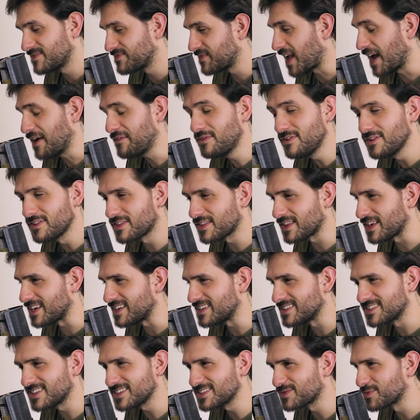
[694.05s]

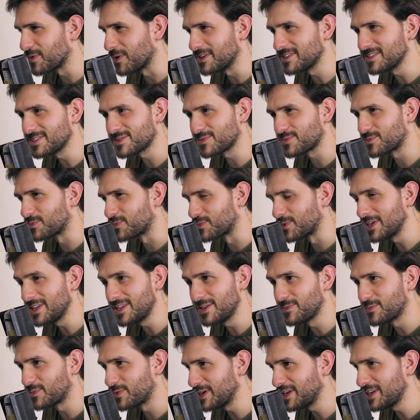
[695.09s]
everything. This one is
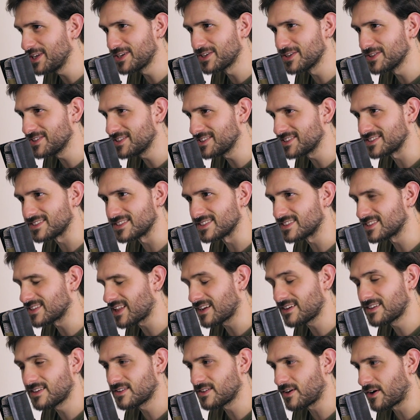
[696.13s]
really, really good. It's
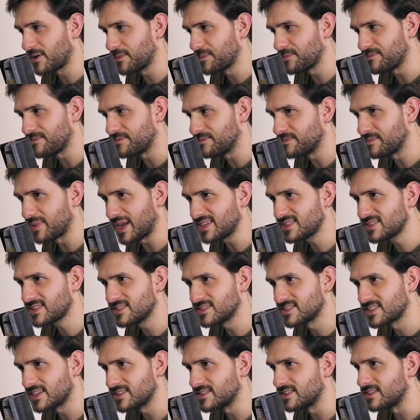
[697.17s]
like our best
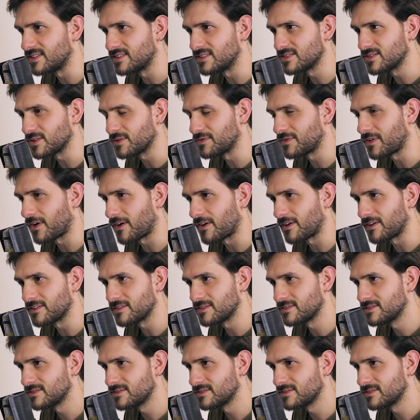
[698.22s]
contender so far.